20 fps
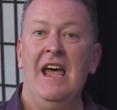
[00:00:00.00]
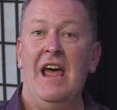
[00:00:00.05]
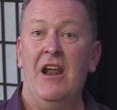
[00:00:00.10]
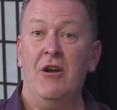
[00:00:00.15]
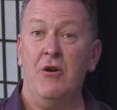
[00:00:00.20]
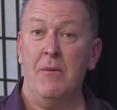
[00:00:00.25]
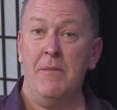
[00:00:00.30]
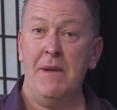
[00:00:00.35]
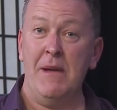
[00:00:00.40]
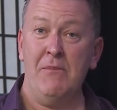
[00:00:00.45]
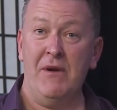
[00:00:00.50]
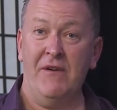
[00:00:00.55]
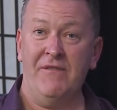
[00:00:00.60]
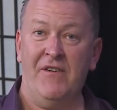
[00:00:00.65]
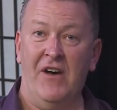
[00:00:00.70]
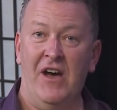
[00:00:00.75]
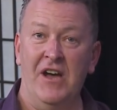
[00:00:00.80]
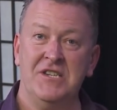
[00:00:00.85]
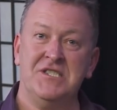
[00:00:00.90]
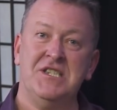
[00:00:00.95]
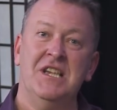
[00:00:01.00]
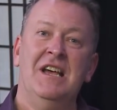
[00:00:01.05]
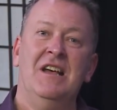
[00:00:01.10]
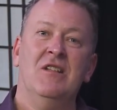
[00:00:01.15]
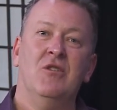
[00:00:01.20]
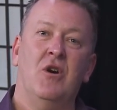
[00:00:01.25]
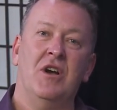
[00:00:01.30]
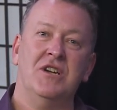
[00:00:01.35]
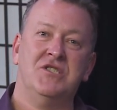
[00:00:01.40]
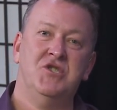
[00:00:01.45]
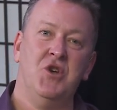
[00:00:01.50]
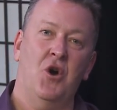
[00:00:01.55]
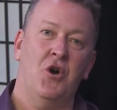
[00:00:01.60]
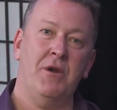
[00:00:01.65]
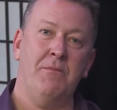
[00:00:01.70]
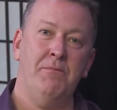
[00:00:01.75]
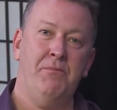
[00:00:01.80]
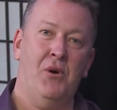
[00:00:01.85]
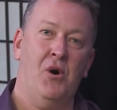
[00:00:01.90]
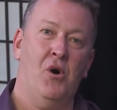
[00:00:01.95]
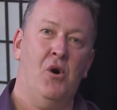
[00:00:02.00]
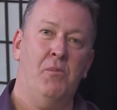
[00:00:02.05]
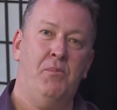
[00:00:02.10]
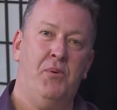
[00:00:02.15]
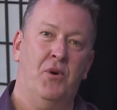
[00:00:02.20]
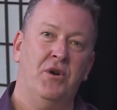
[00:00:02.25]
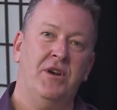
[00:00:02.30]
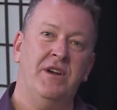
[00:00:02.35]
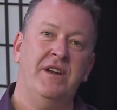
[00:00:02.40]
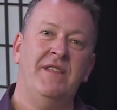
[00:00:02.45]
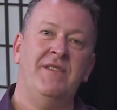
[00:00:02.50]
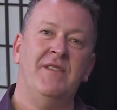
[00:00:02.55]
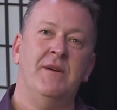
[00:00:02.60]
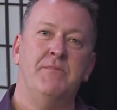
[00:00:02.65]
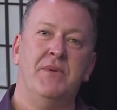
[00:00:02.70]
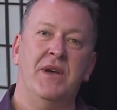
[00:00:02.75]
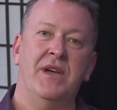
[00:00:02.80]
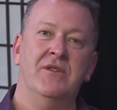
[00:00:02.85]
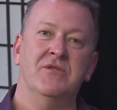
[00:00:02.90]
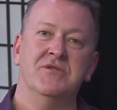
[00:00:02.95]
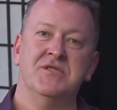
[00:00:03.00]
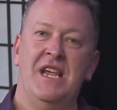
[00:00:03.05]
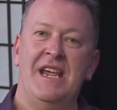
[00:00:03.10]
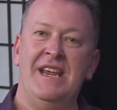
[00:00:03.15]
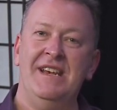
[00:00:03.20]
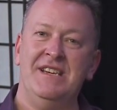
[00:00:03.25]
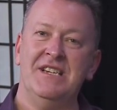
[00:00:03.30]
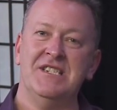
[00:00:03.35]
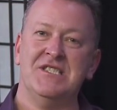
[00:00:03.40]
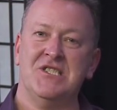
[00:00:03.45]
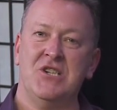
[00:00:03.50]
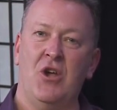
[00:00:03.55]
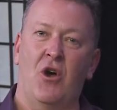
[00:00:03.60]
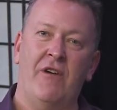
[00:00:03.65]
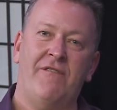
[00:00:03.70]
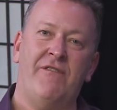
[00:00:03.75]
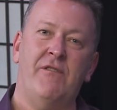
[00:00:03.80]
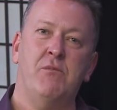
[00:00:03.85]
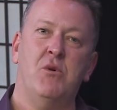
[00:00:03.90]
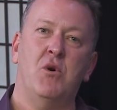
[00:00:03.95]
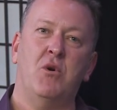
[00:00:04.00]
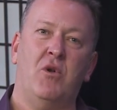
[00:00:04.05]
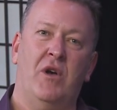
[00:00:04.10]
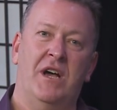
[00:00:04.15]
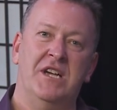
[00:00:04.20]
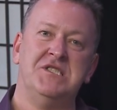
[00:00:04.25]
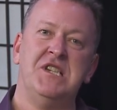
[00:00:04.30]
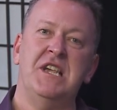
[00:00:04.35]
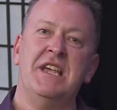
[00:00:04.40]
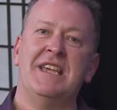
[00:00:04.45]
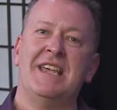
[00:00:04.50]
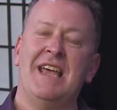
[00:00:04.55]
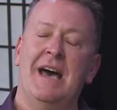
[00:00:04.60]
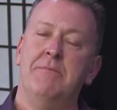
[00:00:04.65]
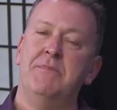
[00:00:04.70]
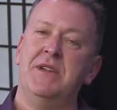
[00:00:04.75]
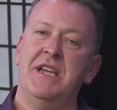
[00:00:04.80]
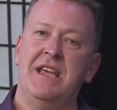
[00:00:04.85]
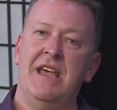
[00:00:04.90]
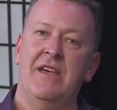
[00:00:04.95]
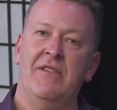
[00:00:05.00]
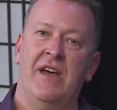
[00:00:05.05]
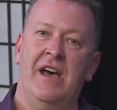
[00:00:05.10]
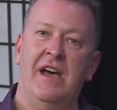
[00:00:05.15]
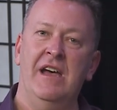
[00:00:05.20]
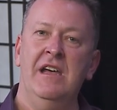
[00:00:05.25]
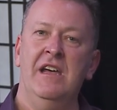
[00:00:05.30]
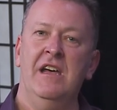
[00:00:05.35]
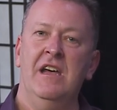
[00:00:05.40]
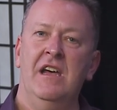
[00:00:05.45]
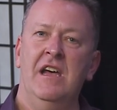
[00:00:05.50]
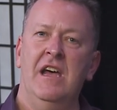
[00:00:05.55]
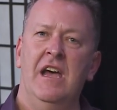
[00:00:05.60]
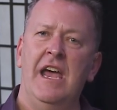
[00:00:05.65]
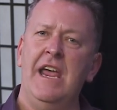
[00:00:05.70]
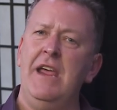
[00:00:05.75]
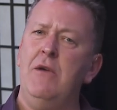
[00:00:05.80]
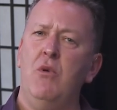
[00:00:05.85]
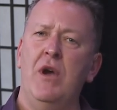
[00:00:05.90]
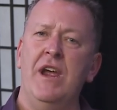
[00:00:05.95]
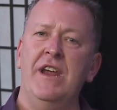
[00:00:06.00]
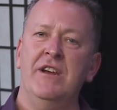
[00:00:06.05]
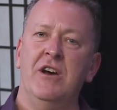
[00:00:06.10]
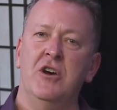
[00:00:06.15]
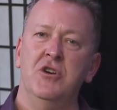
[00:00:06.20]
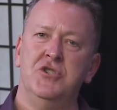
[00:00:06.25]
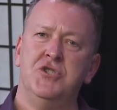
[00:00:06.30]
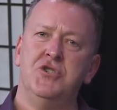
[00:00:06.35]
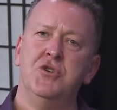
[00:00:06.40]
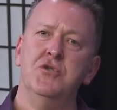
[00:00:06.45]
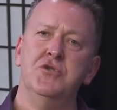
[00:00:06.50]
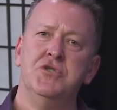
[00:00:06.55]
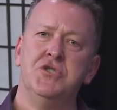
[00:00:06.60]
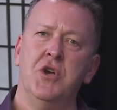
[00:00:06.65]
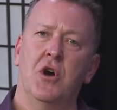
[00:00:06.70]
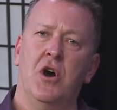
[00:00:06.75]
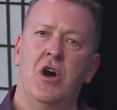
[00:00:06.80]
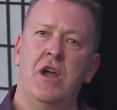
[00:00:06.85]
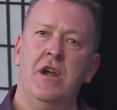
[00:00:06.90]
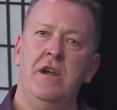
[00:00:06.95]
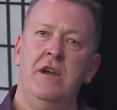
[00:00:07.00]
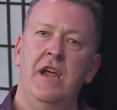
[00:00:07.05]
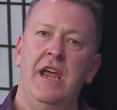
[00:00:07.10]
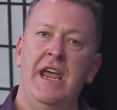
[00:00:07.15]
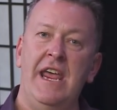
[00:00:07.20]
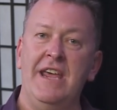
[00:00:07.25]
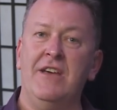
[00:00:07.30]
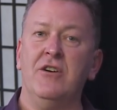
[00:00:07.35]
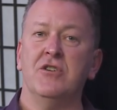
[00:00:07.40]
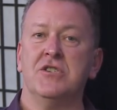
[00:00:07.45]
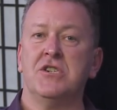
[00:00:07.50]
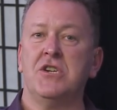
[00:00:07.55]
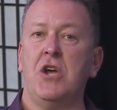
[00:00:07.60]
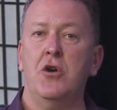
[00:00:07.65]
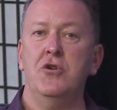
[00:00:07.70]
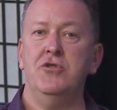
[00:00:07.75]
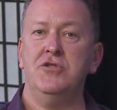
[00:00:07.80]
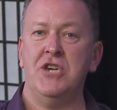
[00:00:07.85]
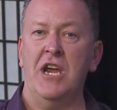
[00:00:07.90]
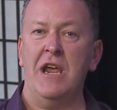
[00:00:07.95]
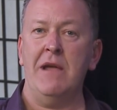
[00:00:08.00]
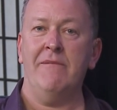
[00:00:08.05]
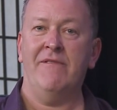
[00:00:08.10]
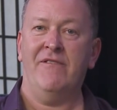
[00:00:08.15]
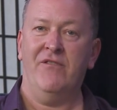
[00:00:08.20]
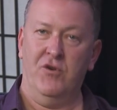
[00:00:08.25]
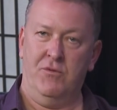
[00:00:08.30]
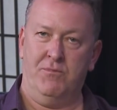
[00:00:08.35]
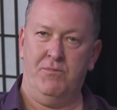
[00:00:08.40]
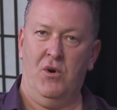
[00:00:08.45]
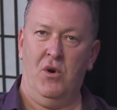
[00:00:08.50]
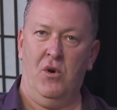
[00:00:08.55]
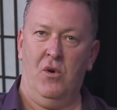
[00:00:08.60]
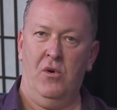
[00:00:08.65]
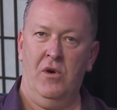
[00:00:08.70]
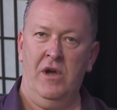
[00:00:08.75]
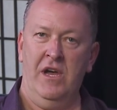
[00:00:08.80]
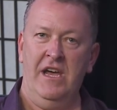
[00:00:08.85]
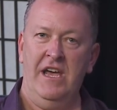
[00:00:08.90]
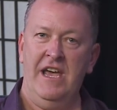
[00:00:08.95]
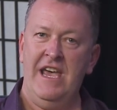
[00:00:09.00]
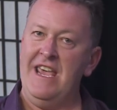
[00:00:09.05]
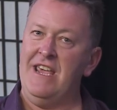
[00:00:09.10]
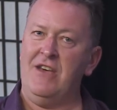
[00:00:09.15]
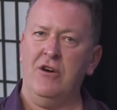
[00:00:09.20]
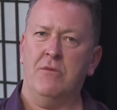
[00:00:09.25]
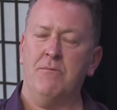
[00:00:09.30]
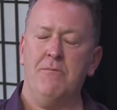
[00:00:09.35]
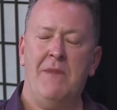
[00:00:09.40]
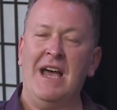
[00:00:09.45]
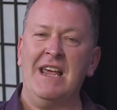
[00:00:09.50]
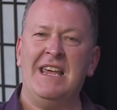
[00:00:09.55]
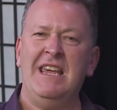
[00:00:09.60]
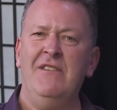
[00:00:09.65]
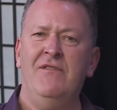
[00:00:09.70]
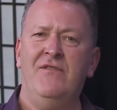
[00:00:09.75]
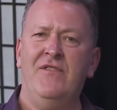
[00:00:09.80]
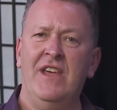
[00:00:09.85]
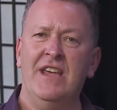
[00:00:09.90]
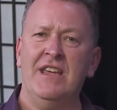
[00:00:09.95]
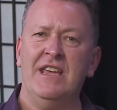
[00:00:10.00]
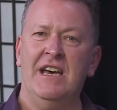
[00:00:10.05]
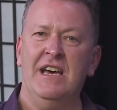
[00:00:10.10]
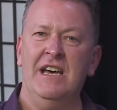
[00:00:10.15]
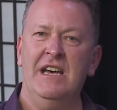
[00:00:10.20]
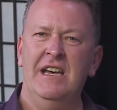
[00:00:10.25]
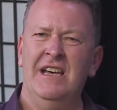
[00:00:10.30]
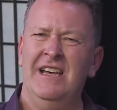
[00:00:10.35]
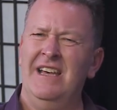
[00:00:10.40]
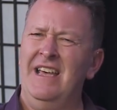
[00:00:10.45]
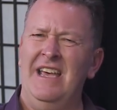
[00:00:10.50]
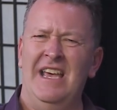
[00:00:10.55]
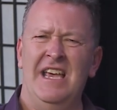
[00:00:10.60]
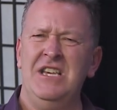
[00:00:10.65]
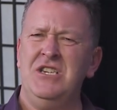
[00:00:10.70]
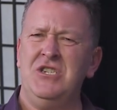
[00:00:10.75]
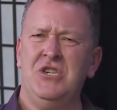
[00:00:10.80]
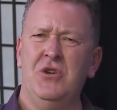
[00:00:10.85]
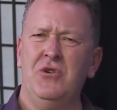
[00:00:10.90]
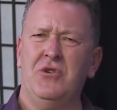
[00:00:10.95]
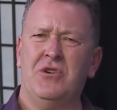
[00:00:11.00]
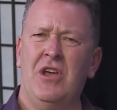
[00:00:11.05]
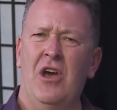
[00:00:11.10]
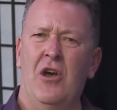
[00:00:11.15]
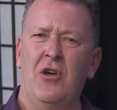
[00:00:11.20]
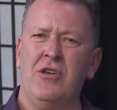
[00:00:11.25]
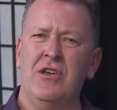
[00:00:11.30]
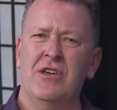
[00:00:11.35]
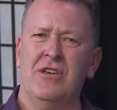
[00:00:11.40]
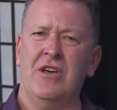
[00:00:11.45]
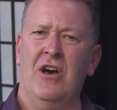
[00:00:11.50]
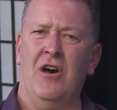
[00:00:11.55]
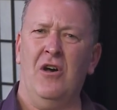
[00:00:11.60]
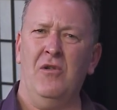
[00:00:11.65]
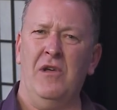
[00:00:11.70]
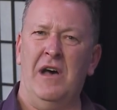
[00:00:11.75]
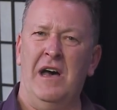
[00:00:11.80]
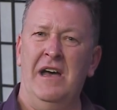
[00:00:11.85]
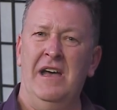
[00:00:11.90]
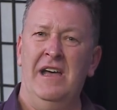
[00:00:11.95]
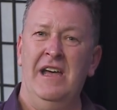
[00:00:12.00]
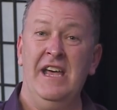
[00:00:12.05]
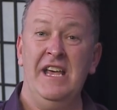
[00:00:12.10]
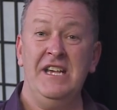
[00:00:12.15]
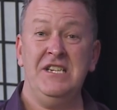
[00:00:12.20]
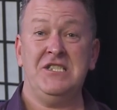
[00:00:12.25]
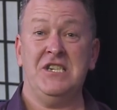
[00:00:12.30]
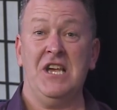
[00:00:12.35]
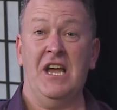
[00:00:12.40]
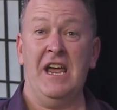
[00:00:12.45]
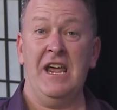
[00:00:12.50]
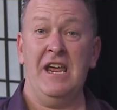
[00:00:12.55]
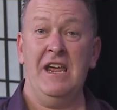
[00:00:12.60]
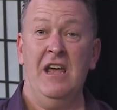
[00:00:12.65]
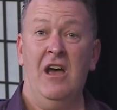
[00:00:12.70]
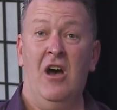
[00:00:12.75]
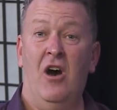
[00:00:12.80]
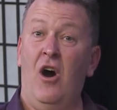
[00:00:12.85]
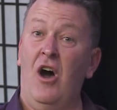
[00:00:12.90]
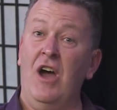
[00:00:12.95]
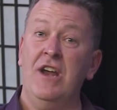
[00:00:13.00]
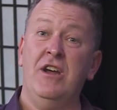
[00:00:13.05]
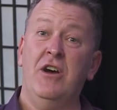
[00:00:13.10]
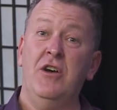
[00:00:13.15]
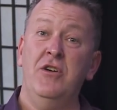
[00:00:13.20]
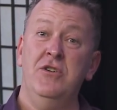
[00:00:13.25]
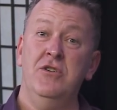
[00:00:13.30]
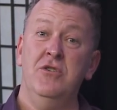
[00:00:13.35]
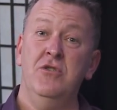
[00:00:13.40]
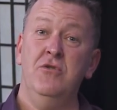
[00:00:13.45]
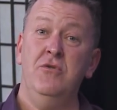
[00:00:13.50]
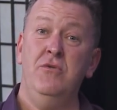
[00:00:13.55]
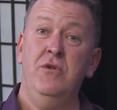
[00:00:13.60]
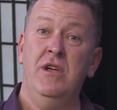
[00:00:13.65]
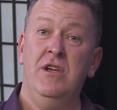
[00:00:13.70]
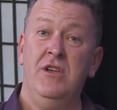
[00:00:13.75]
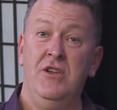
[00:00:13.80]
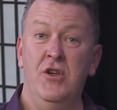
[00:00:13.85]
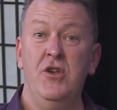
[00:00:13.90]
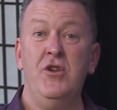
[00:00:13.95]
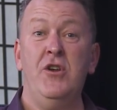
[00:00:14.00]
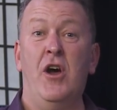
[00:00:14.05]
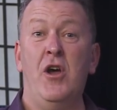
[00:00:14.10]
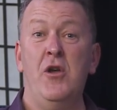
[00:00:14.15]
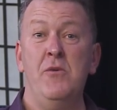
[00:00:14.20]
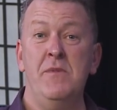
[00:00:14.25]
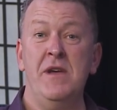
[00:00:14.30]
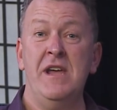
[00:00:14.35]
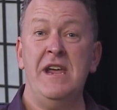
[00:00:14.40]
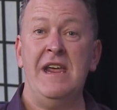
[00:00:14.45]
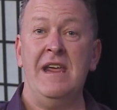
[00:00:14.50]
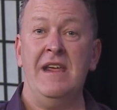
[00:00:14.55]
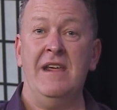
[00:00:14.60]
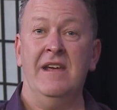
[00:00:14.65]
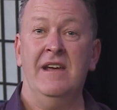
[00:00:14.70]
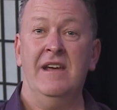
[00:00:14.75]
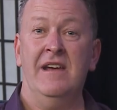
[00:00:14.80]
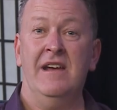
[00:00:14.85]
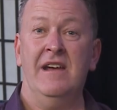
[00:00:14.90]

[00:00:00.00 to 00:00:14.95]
And remember, folks, like John and Paul put it in the Beatles' indecipherable classic Come Together, he wear no shoe shine, he got toe jam football. He got monkey finger, he shoot Coca Cola. He say, I know you, you know me.